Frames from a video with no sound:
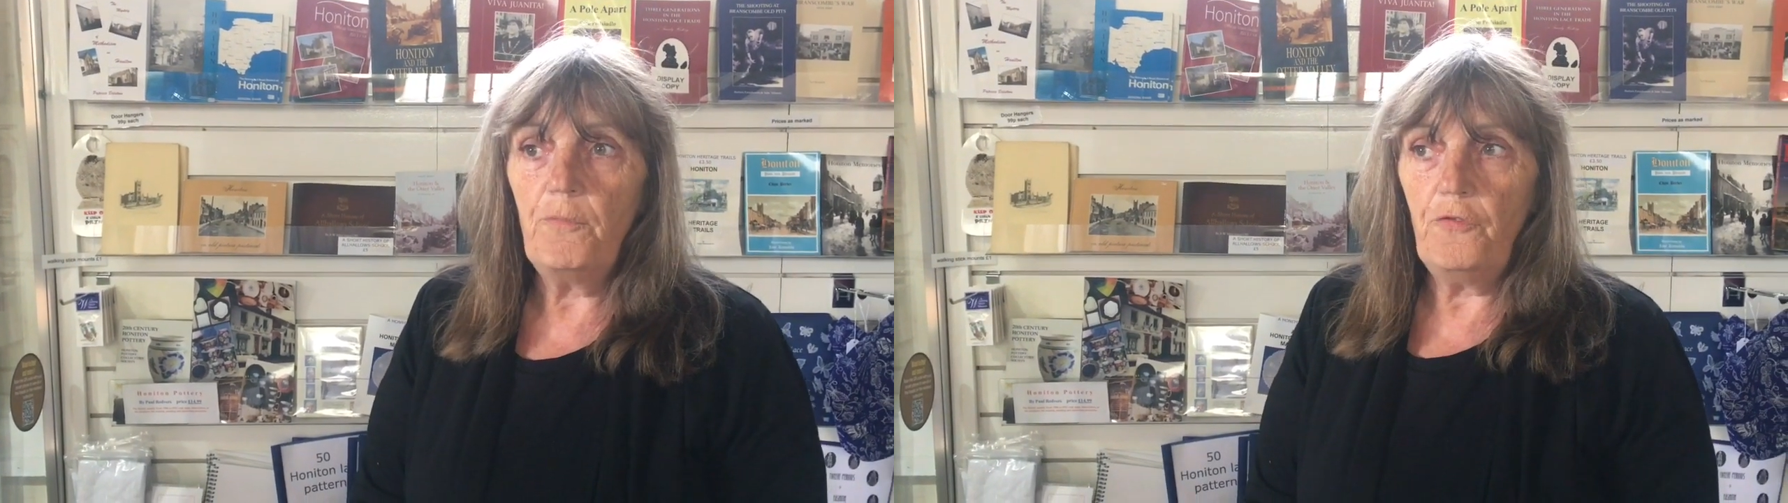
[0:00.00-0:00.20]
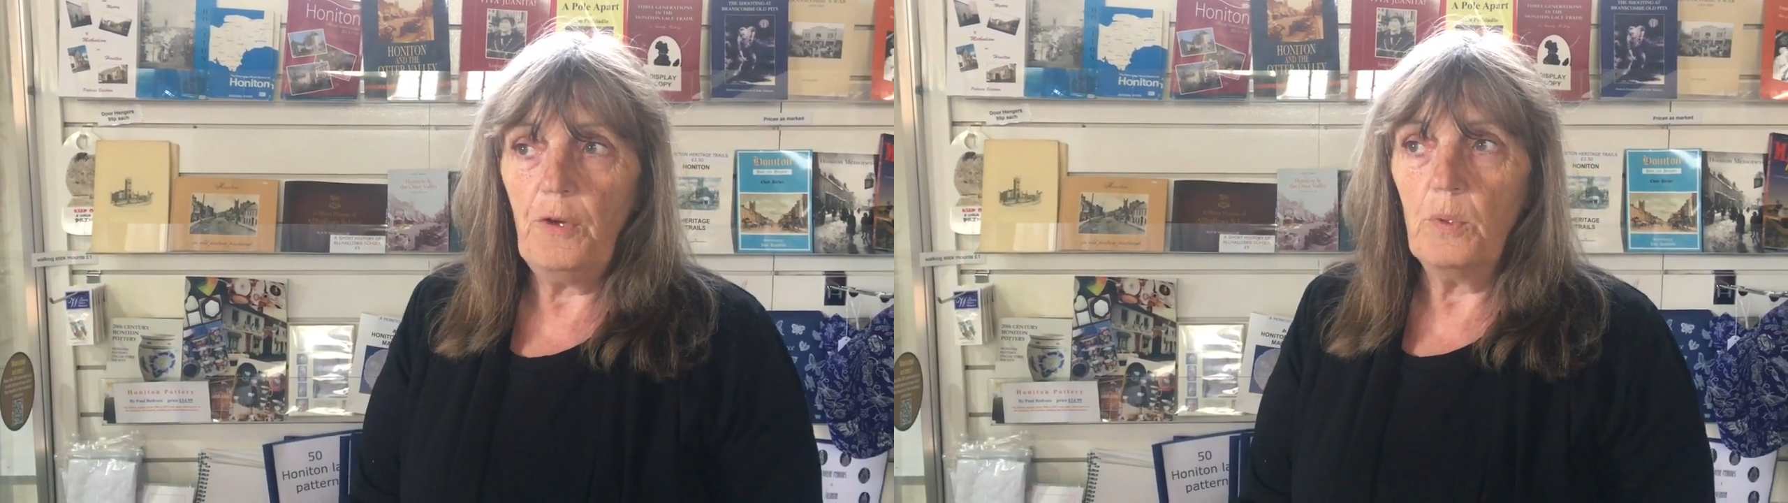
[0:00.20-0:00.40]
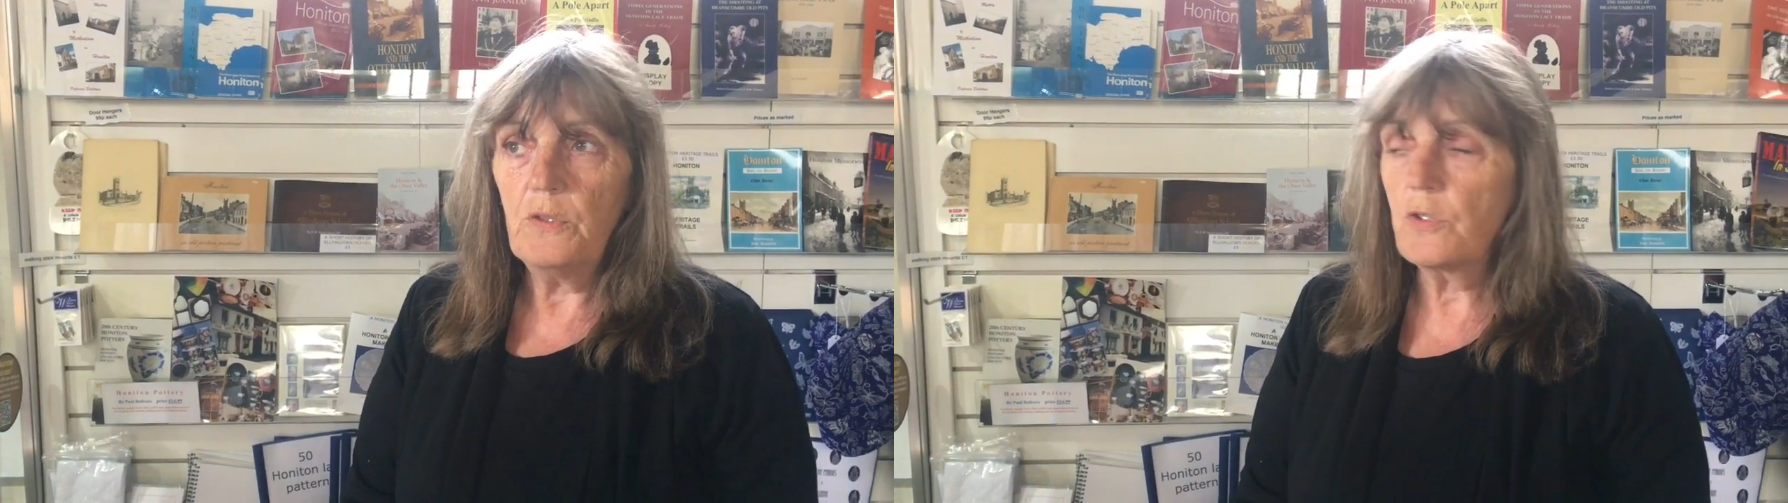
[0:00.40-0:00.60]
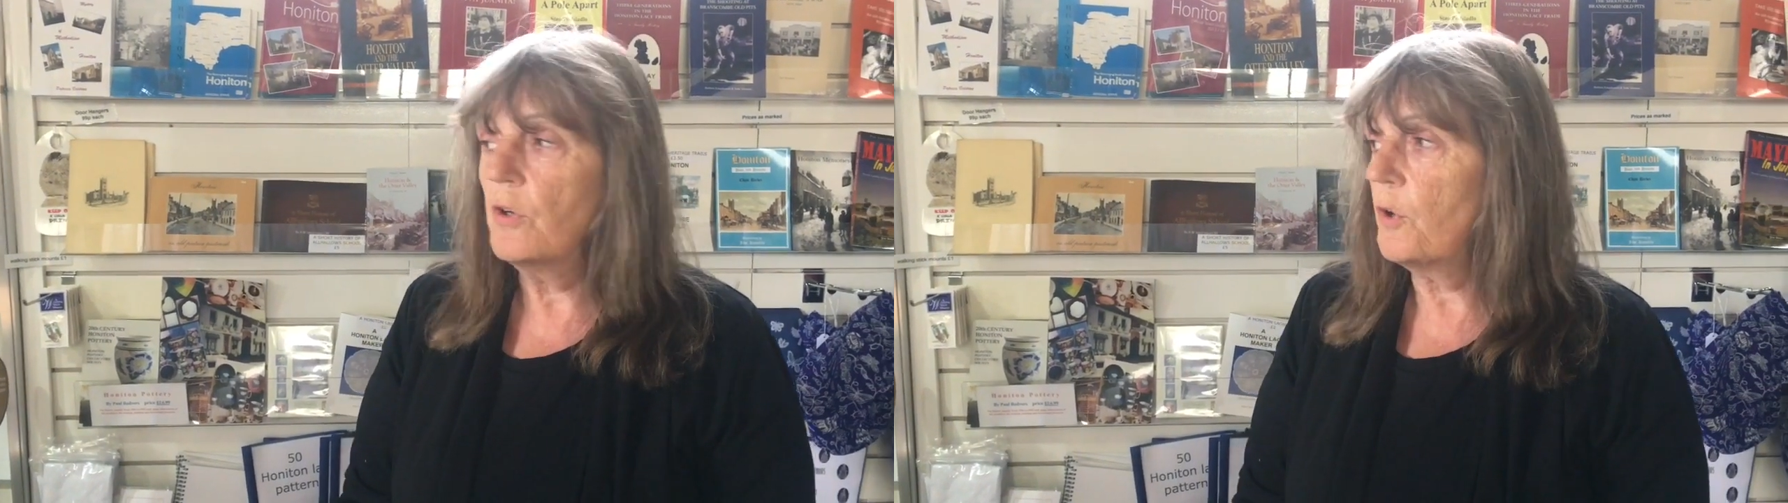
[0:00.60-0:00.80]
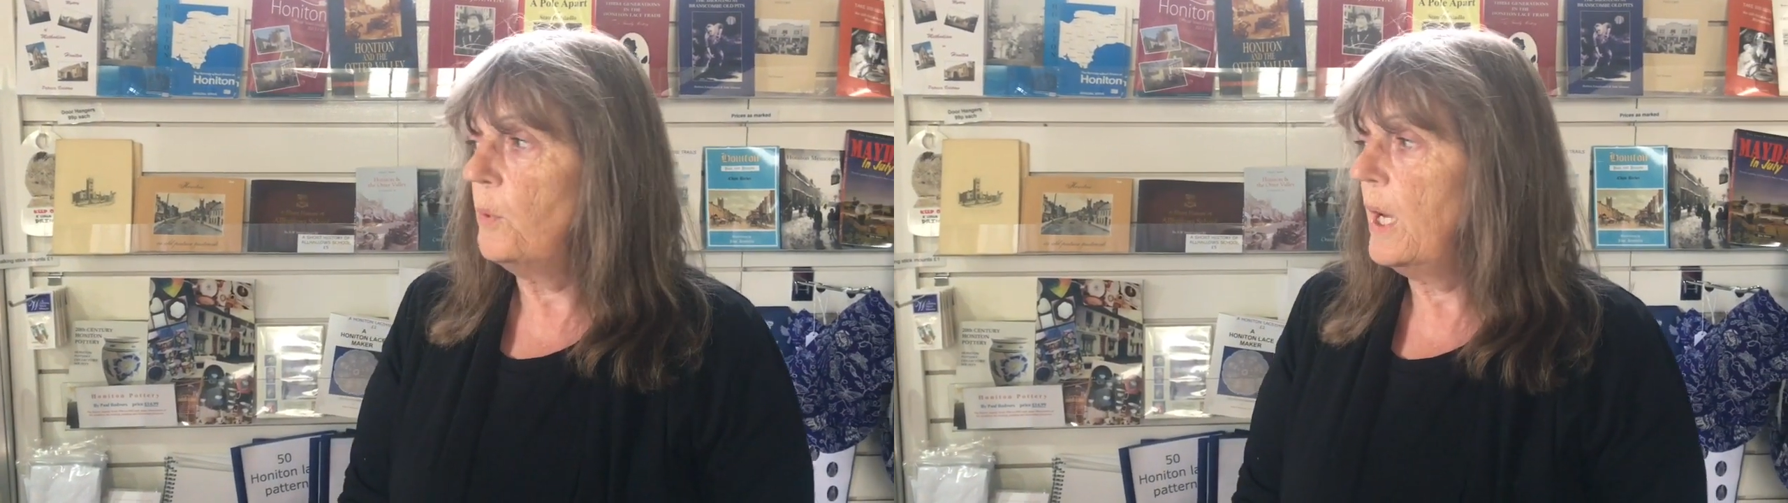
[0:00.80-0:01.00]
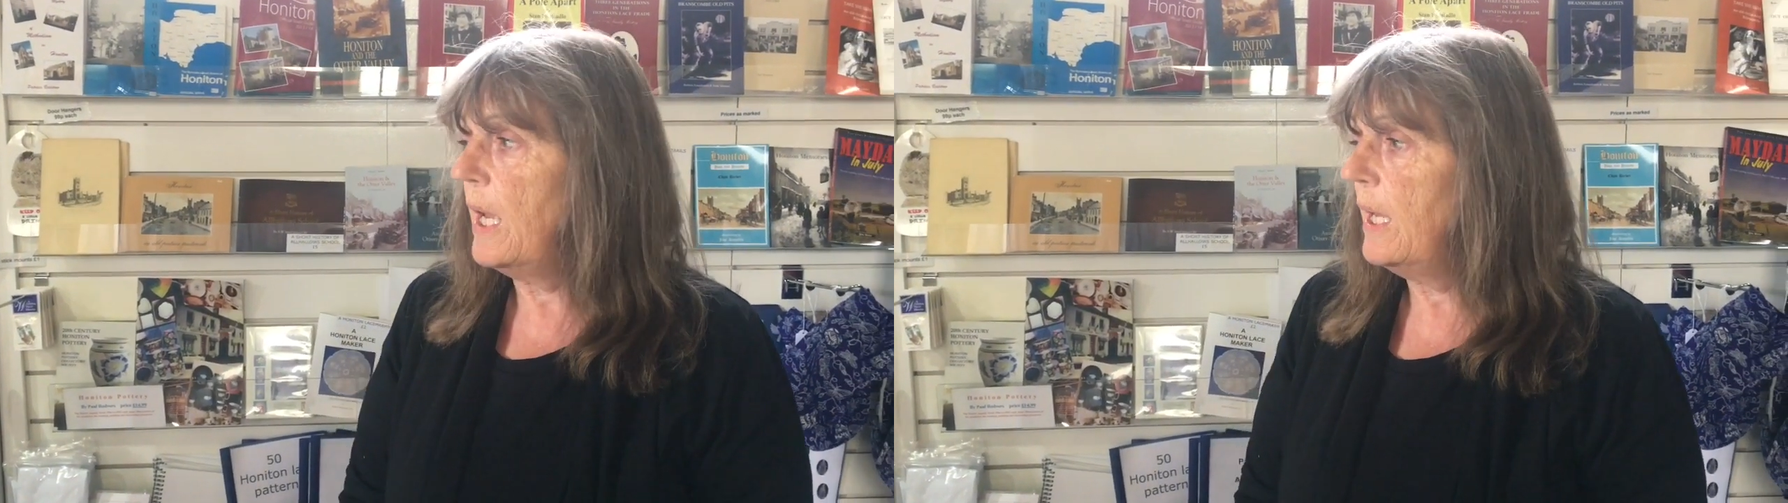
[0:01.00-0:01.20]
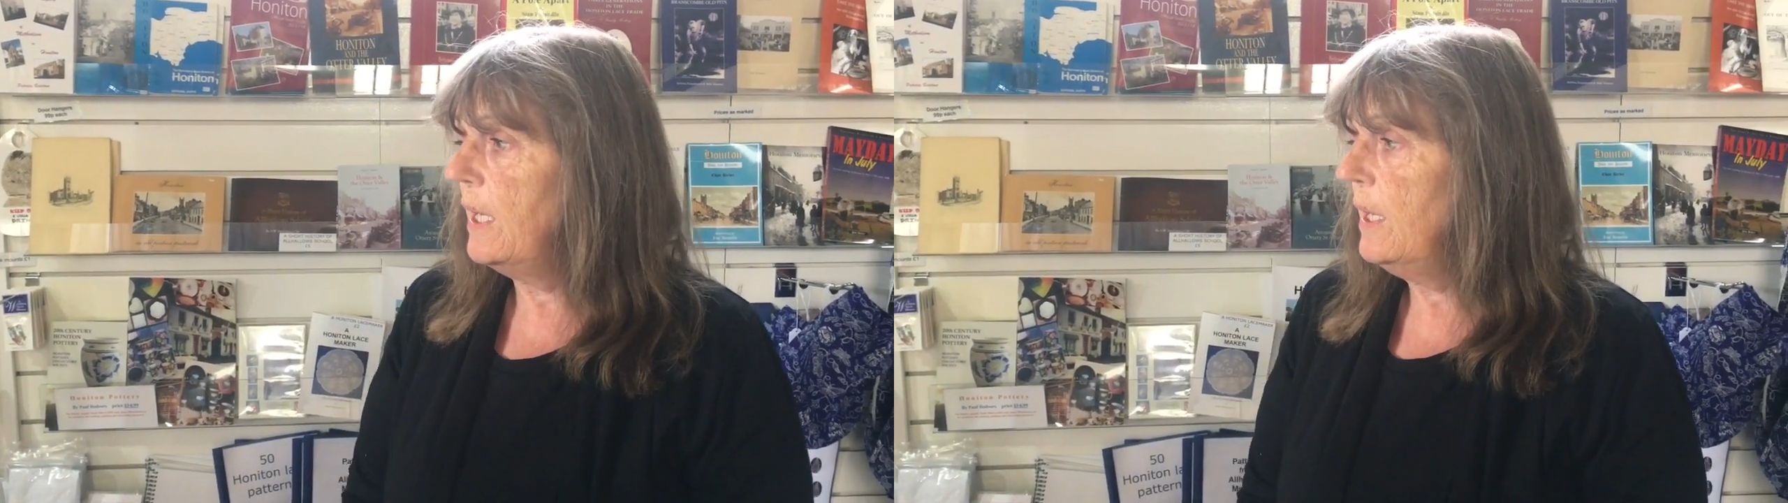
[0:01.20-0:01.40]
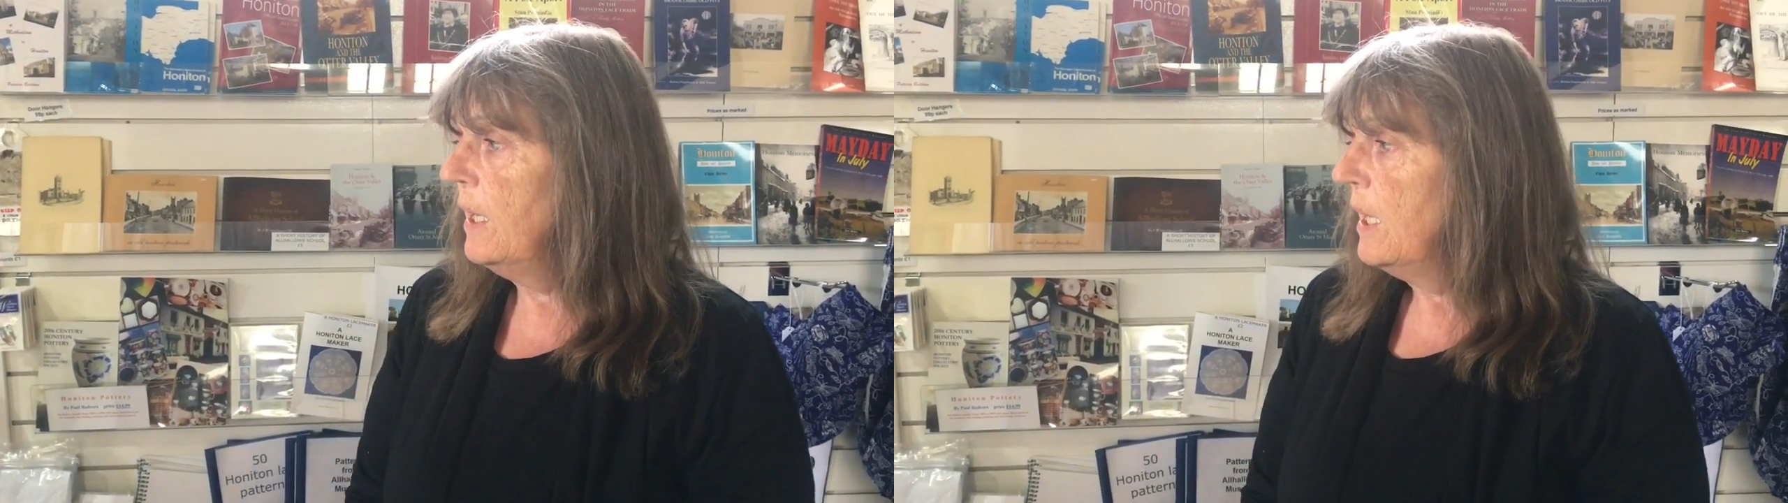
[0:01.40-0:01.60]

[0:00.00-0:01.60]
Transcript: fit ones got away.